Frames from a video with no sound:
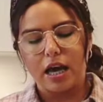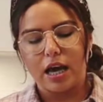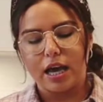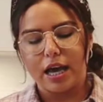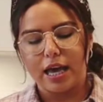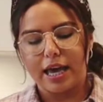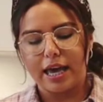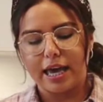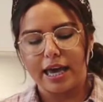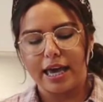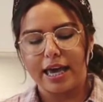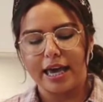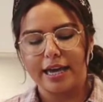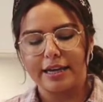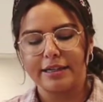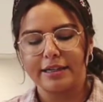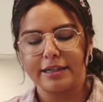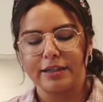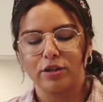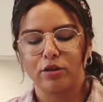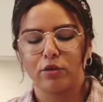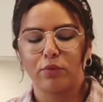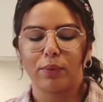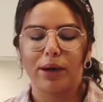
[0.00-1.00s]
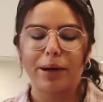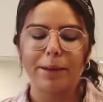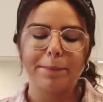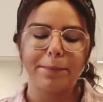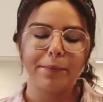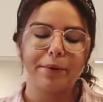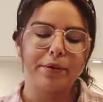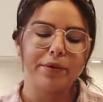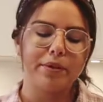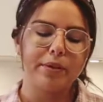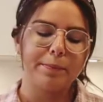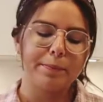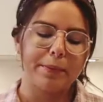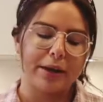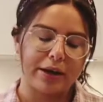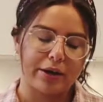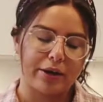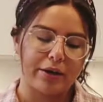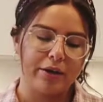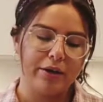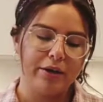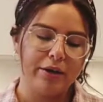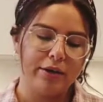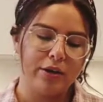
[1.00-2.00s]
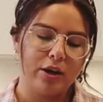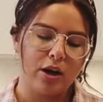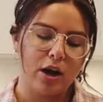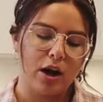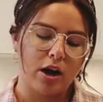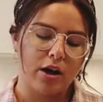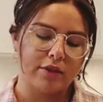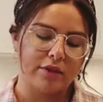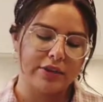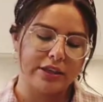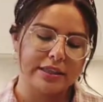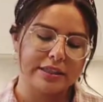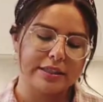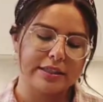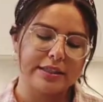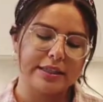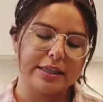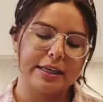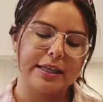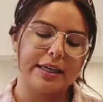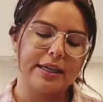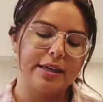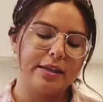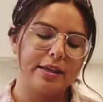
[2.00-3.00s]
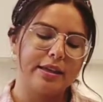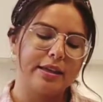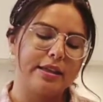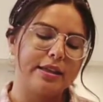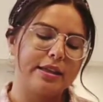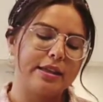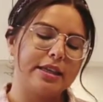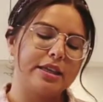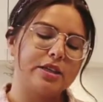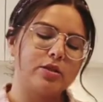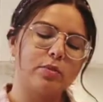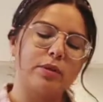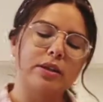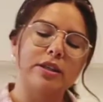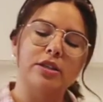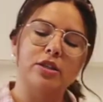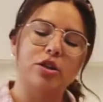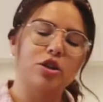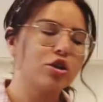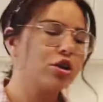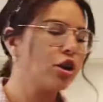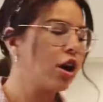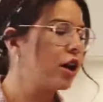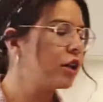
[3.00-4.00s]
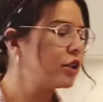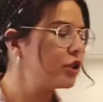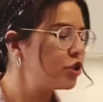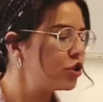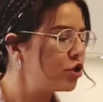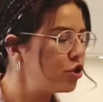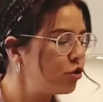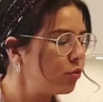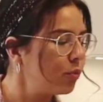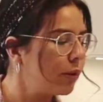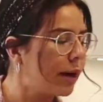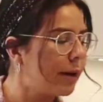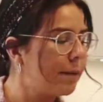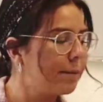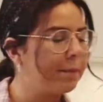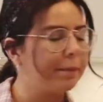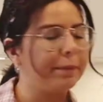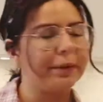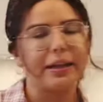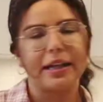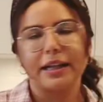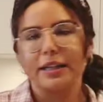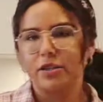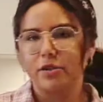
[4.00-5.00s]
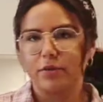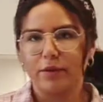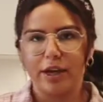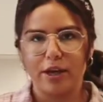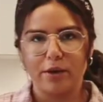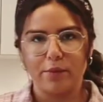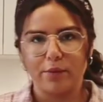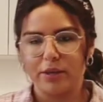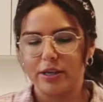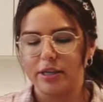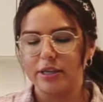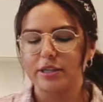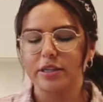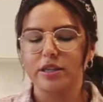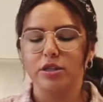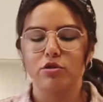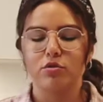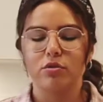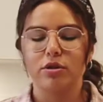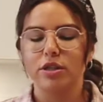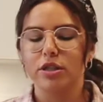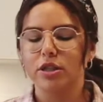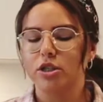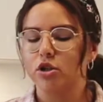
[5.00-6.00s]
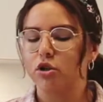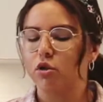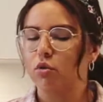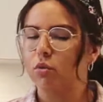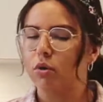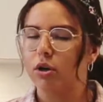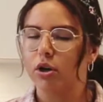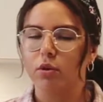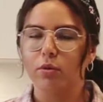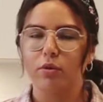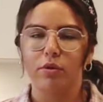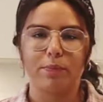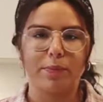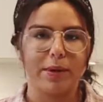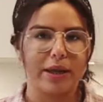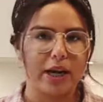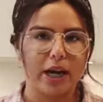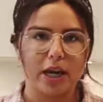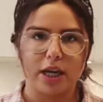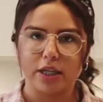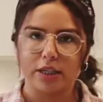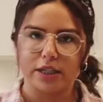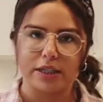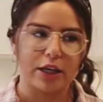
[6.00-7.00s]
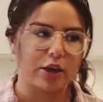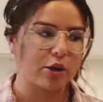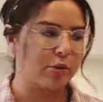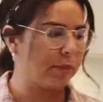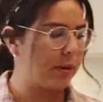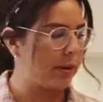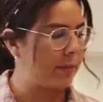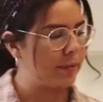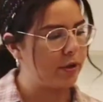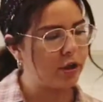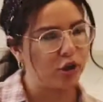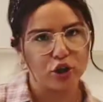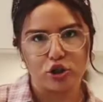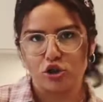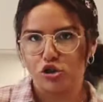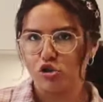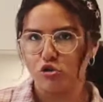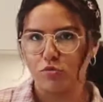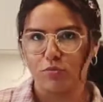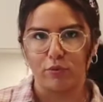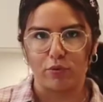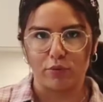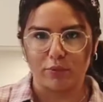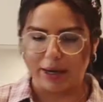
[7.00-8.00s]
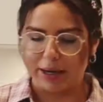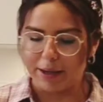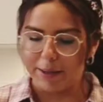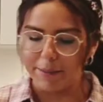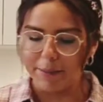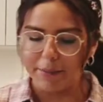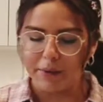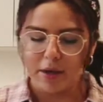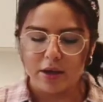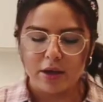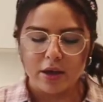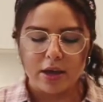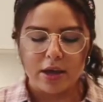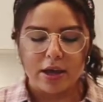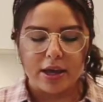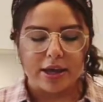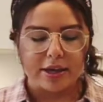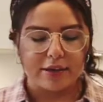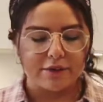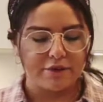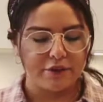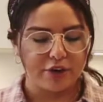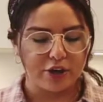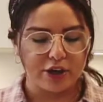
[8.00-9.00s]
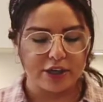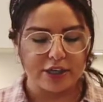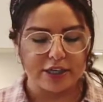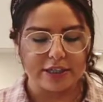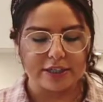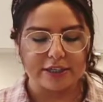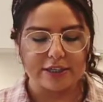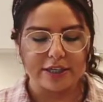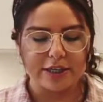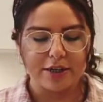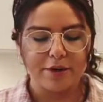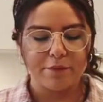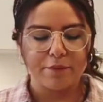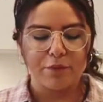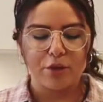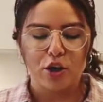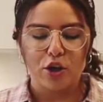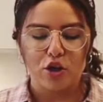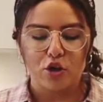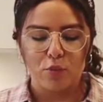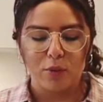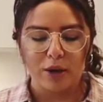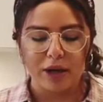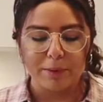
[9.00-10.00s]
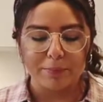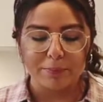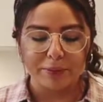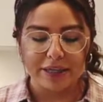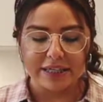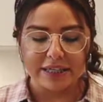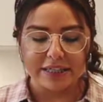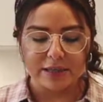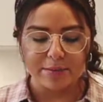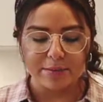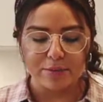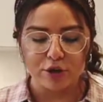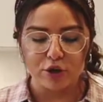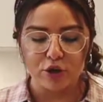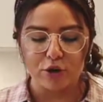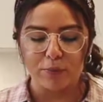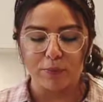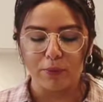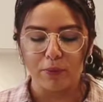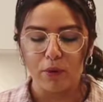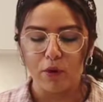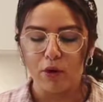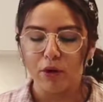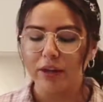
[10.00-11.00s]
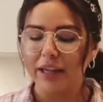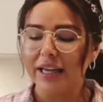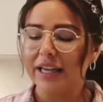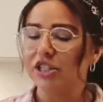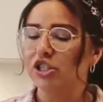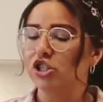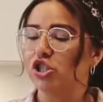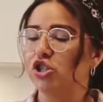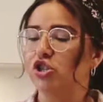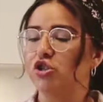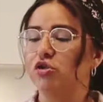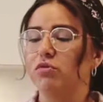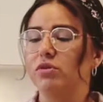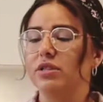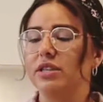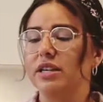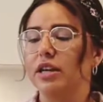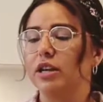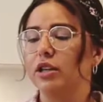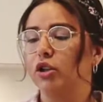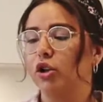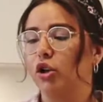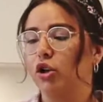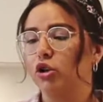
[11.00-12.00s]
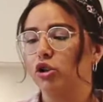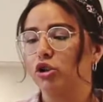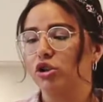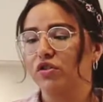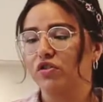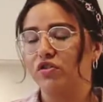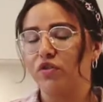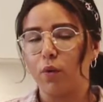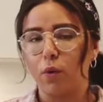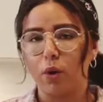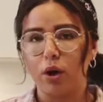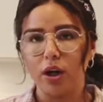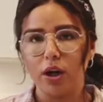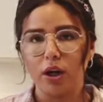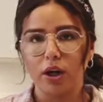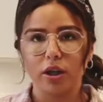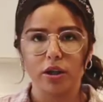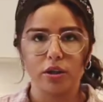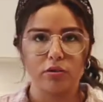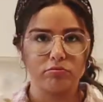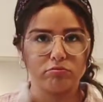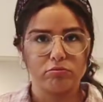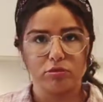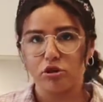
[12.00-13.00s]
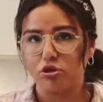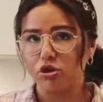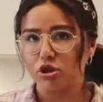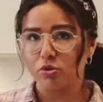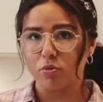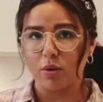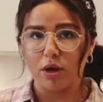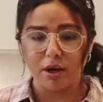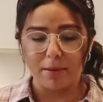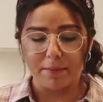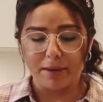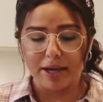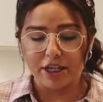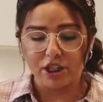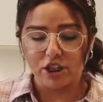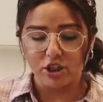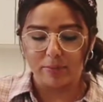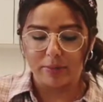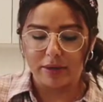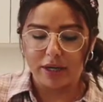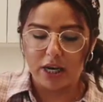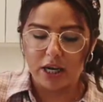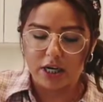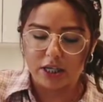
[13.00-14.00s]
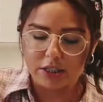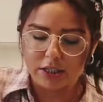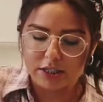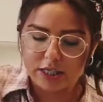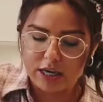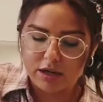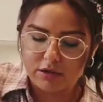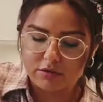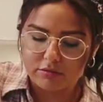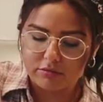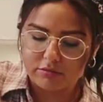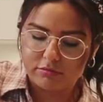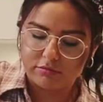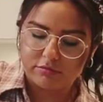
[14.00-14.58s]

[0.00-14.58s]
And the riper the better, obviously. These ones are not too ripe, but that's okay. You can still work with bananas that are maybe not super ripe. Very easy. You want to place them in your bowl, and just using a large fork, you just want to mash the bananas down.